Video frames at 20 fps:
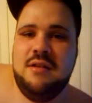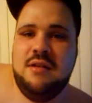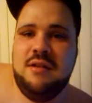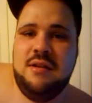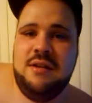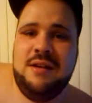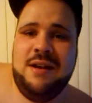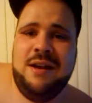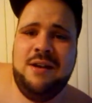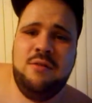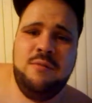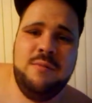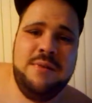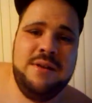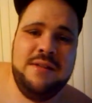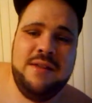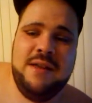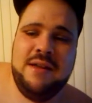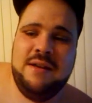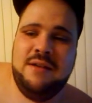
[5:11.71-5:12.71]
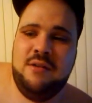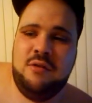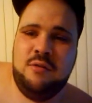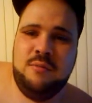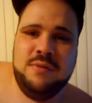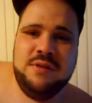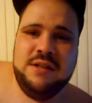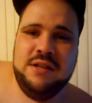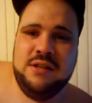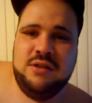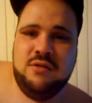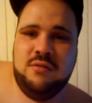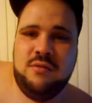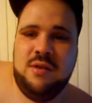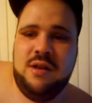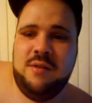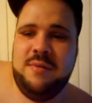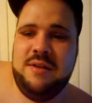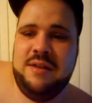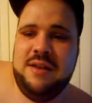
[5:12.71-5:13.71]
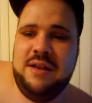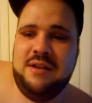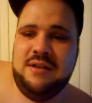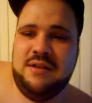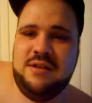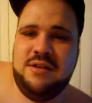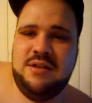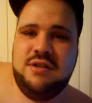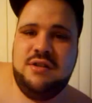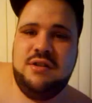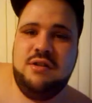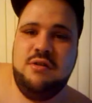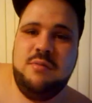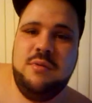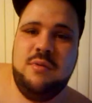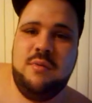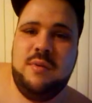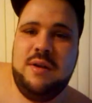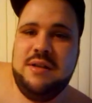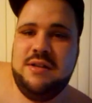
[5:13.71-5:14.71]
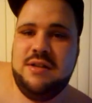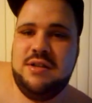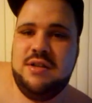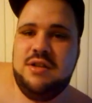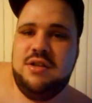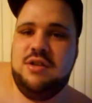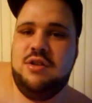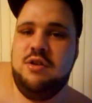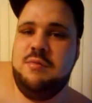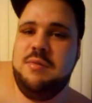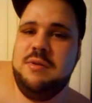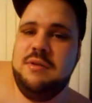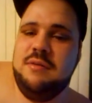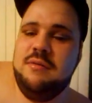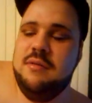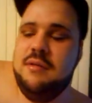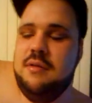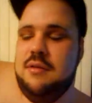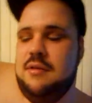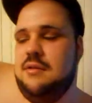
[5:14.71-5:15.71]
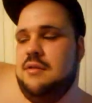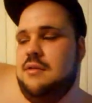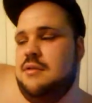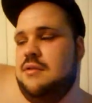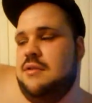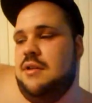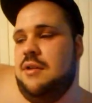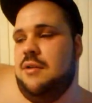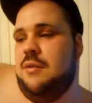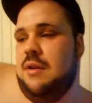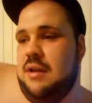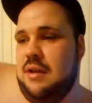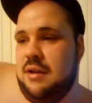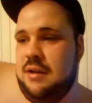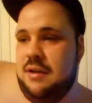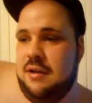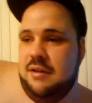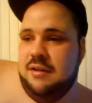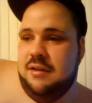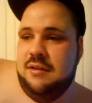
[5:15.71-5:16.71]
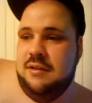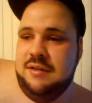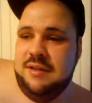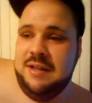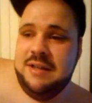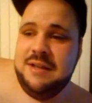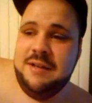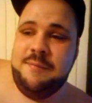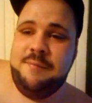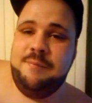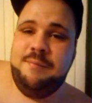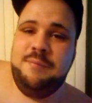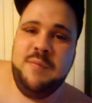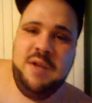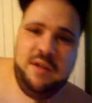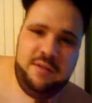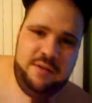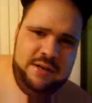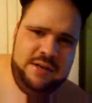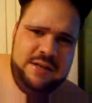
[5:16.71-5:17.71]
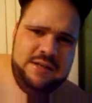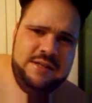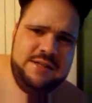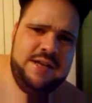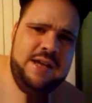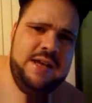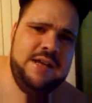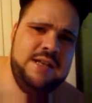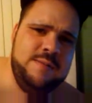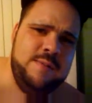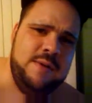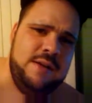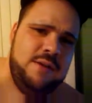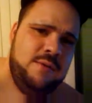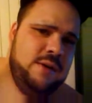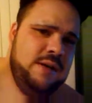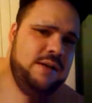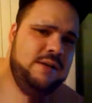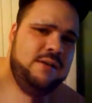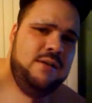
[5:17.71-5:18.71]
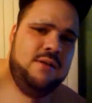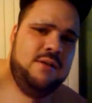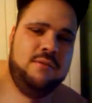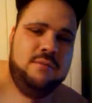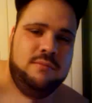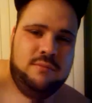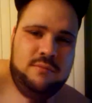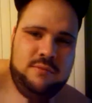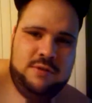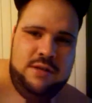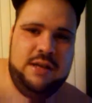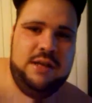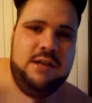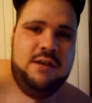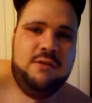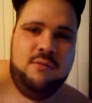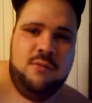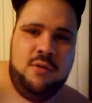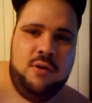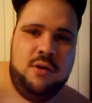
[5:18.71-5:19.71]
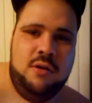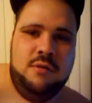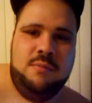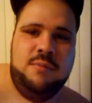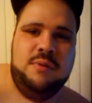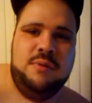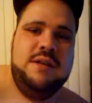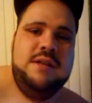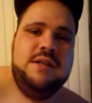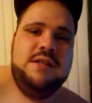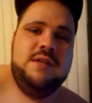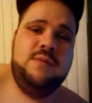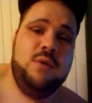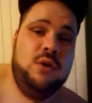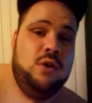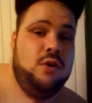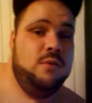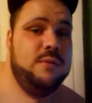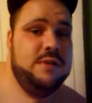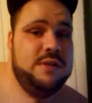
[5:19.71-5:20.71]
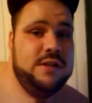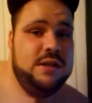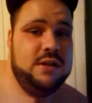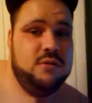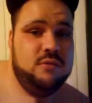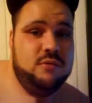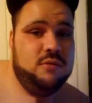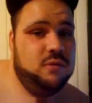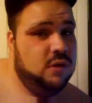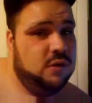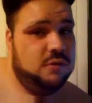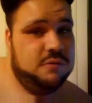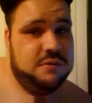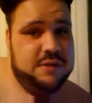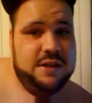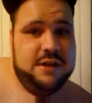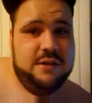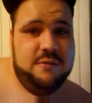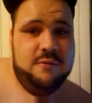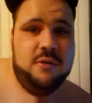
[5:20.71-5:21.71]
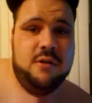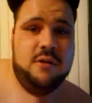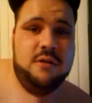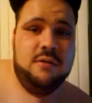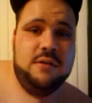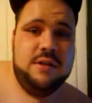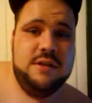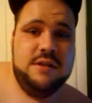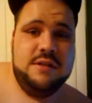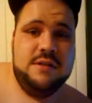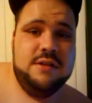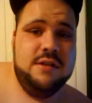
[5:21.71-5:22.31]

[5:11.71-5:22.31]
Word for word: and I don't mean that in a homosexual way. I mean that in a stupid way. It's stupid. So. uh yeah, nothing against gays, by the way. Don't take it wrong, please. If you're homosexual, don't take it wrong, because